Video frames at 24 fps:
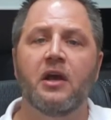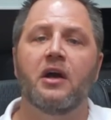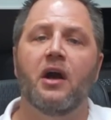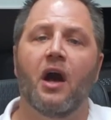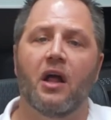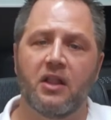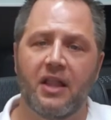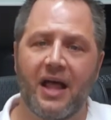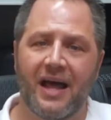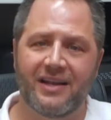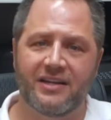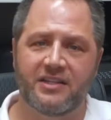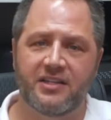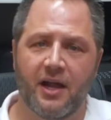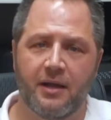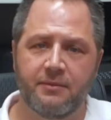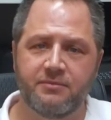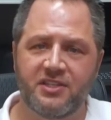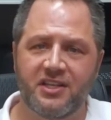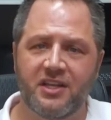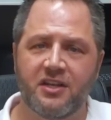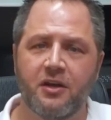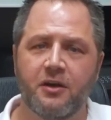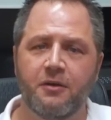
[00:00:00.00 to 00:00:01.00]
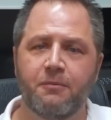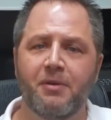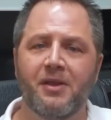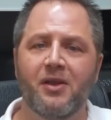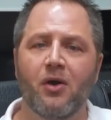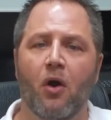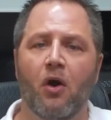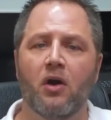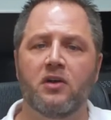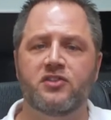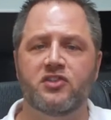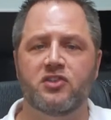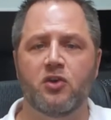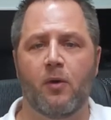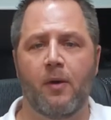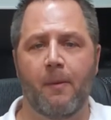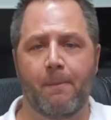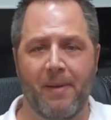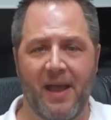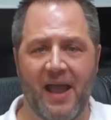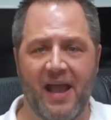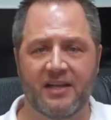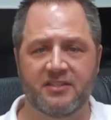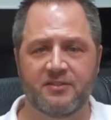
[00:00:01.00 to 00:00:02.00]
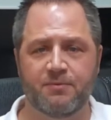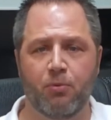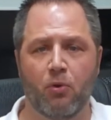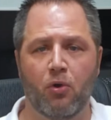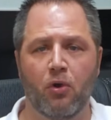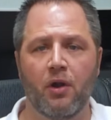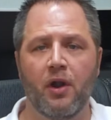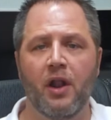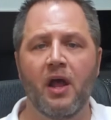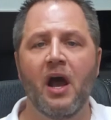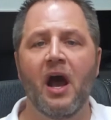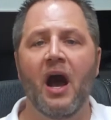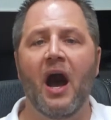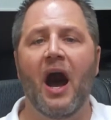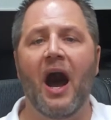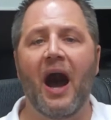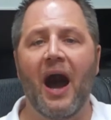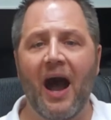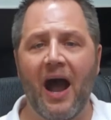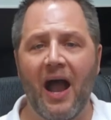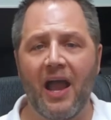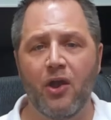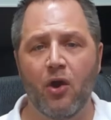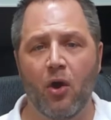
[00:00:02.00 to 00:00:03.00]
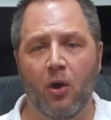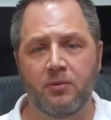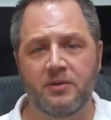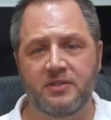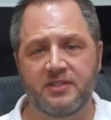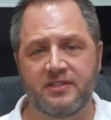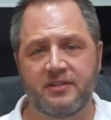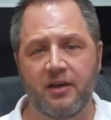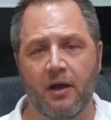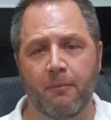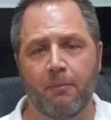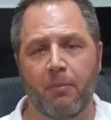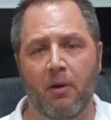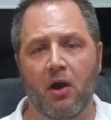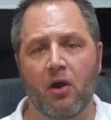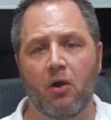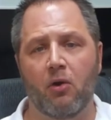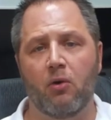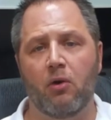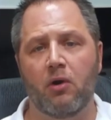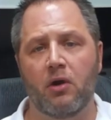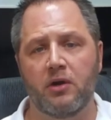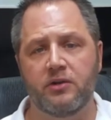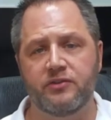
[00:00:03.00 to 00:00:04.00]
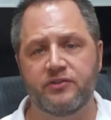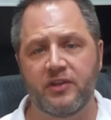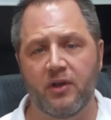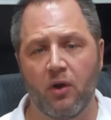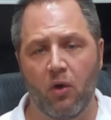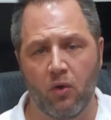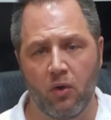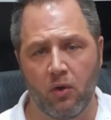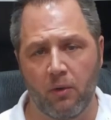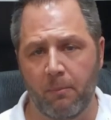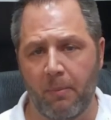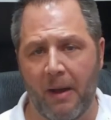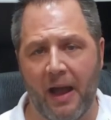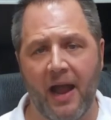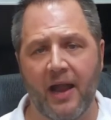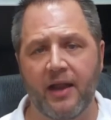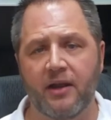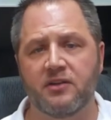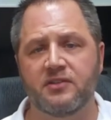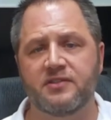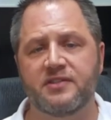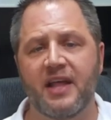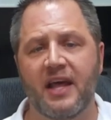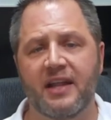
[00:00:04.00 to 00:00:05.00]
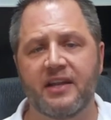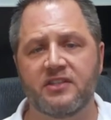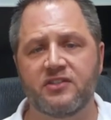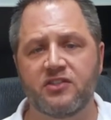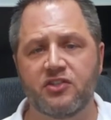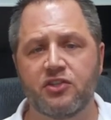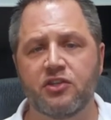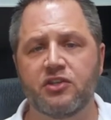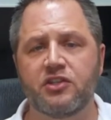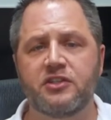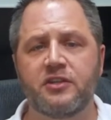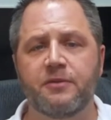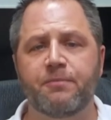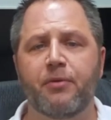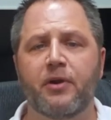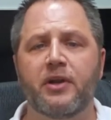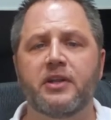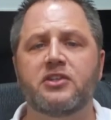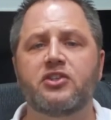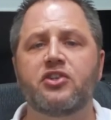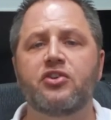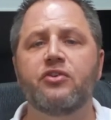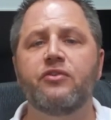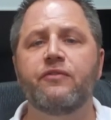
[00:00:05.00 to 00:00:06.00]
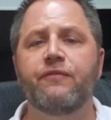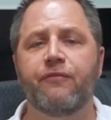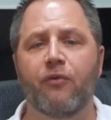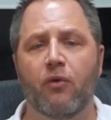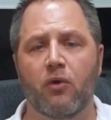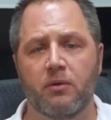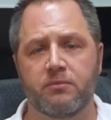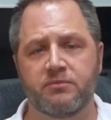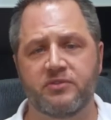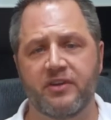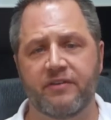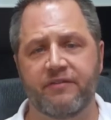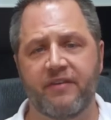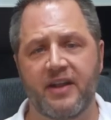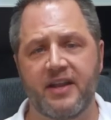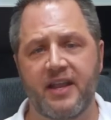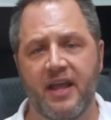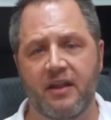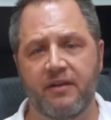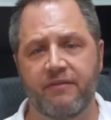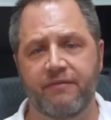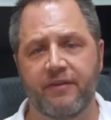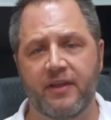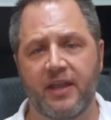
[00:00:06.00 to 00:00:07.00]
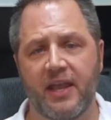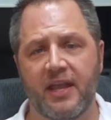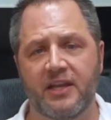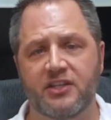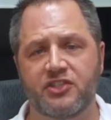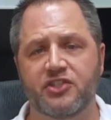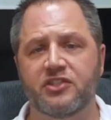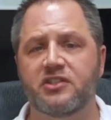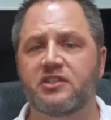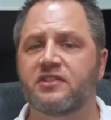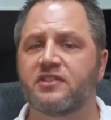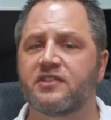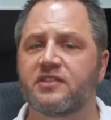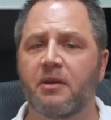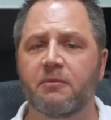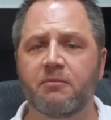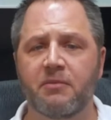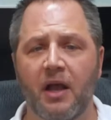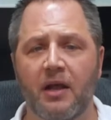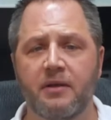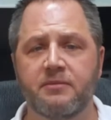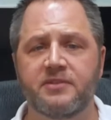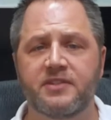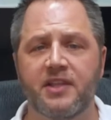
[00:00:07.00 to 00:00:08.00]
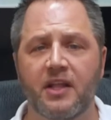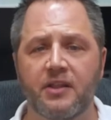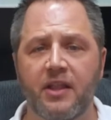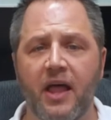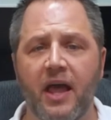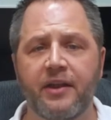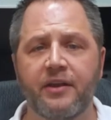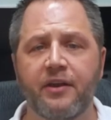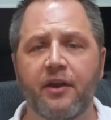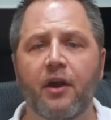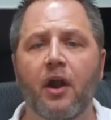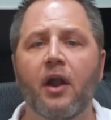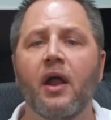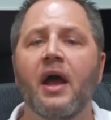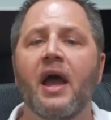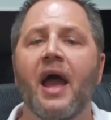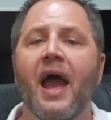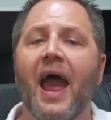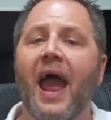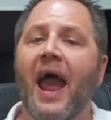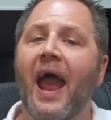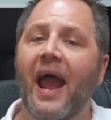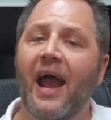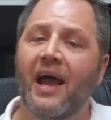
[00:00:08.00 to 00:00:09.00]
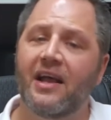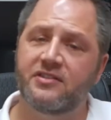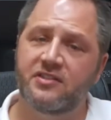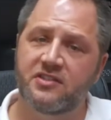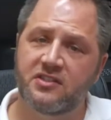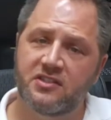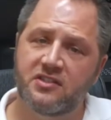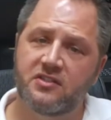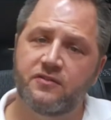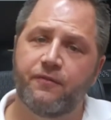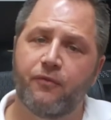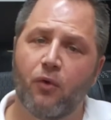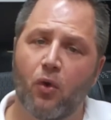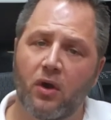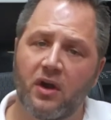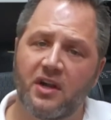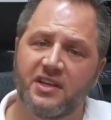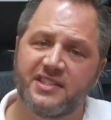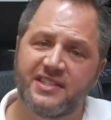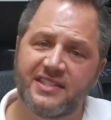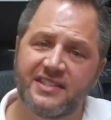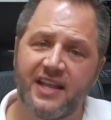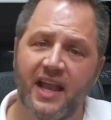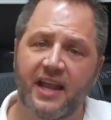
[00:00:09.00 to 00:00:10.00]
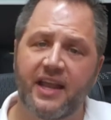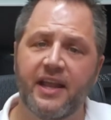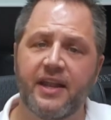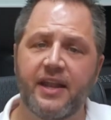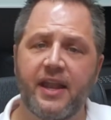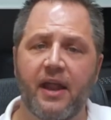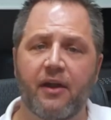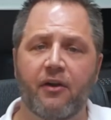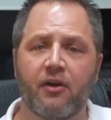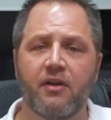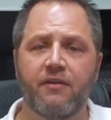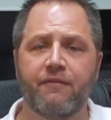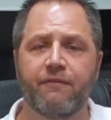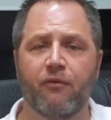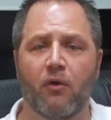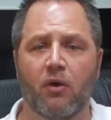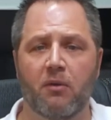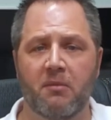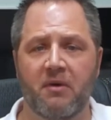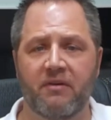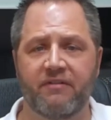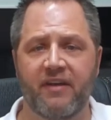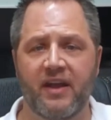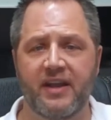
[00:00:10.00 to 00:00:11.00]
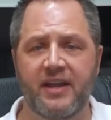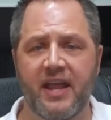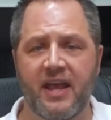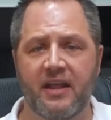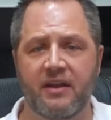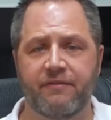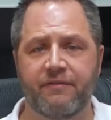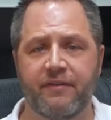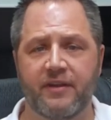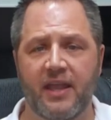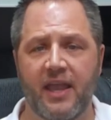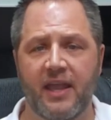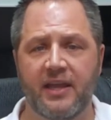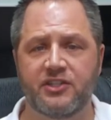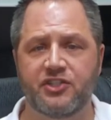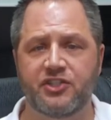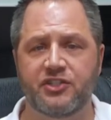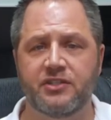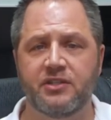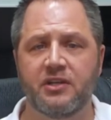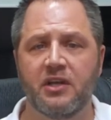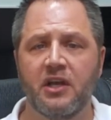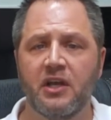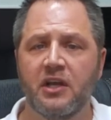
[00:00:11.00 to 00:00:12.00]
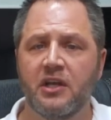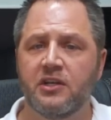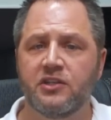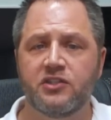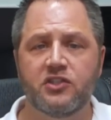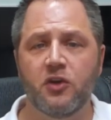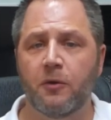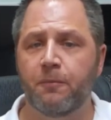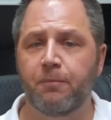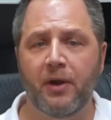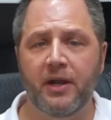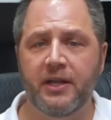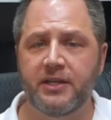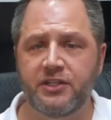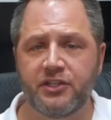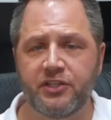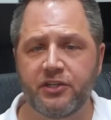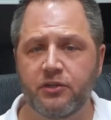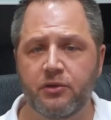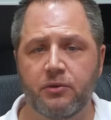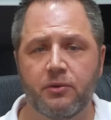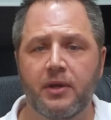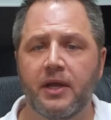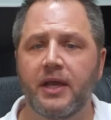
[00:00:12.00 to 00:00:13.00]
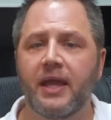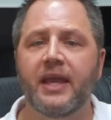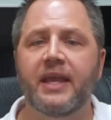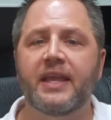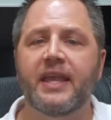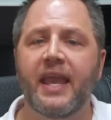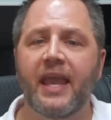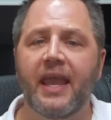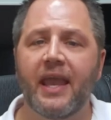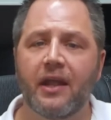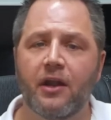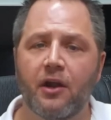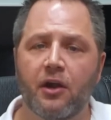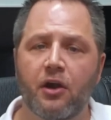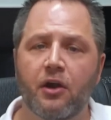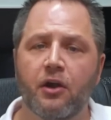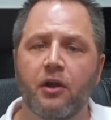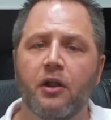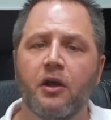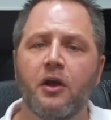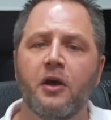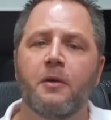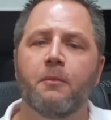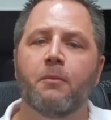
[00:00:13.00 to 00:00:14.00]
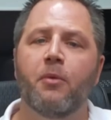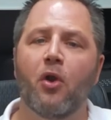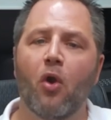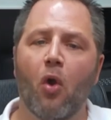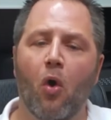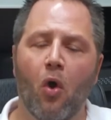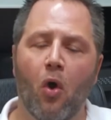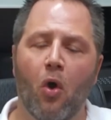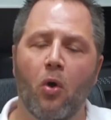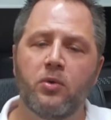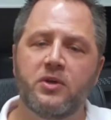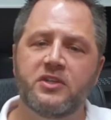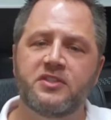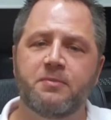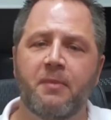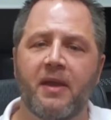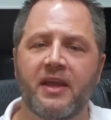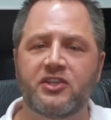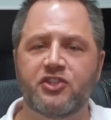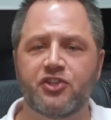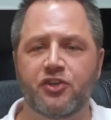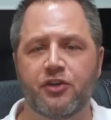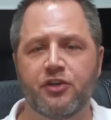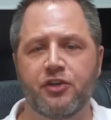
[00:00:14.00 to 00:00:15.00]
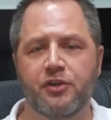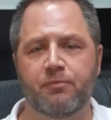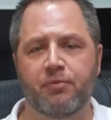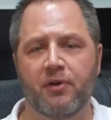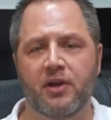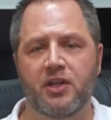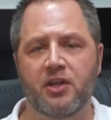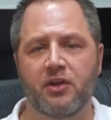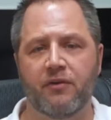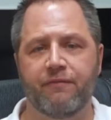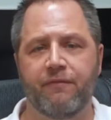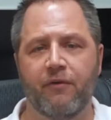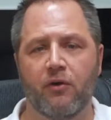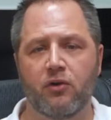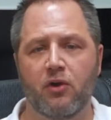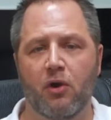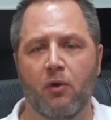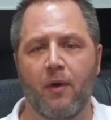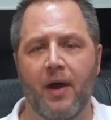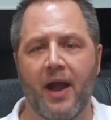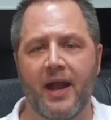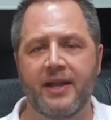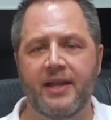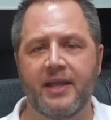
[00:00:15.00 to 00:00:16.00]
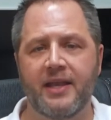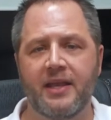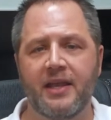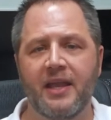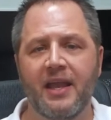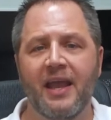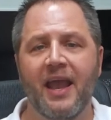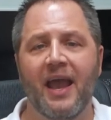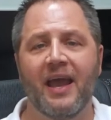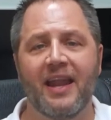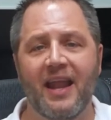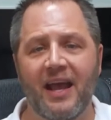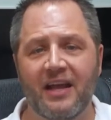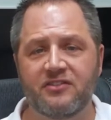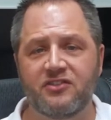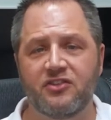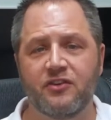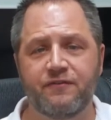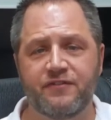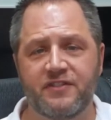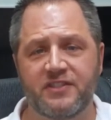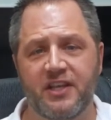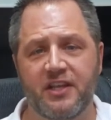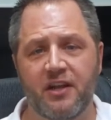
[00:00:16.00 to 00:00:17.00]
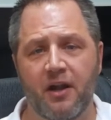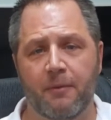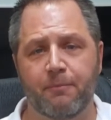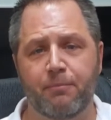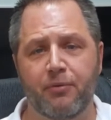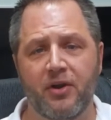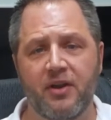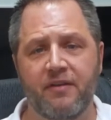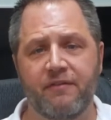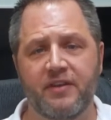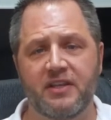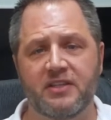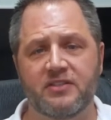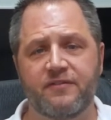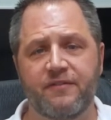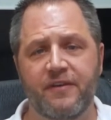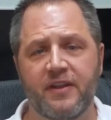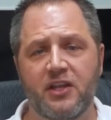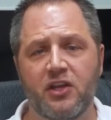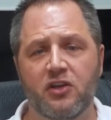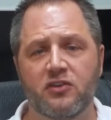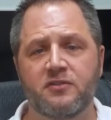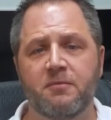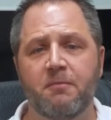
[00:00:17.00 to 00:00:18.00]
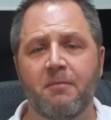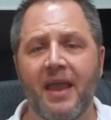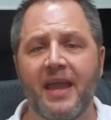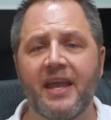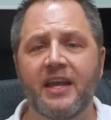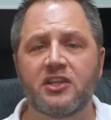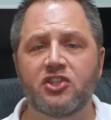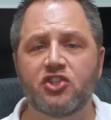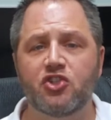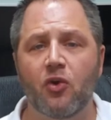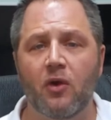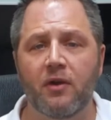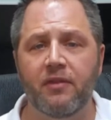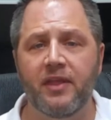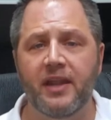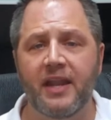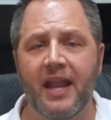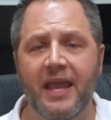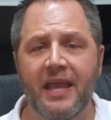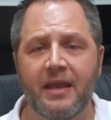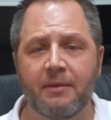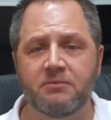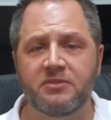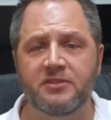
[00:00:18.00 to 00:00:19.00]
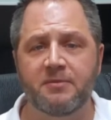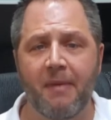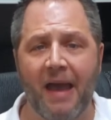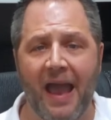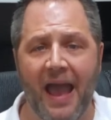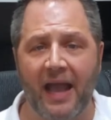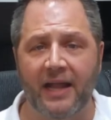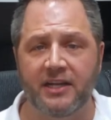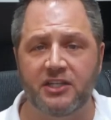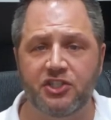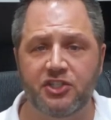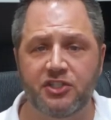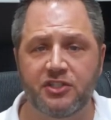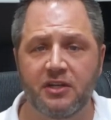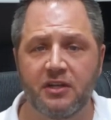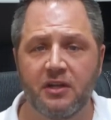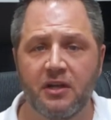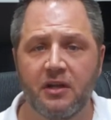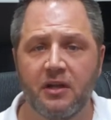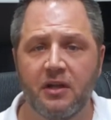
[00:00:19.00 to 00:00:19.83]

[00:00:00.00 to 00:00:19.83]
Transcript: A lot of times it could be also a passport. I always tell borrowers or buyers that it's good to bring two forms of identification because sometimes the lender asks for a secondary form of identification. So bring two. It can't hurt. But always make sure you bring your photo ID. And as you've seen on previous videos, make sure the names match.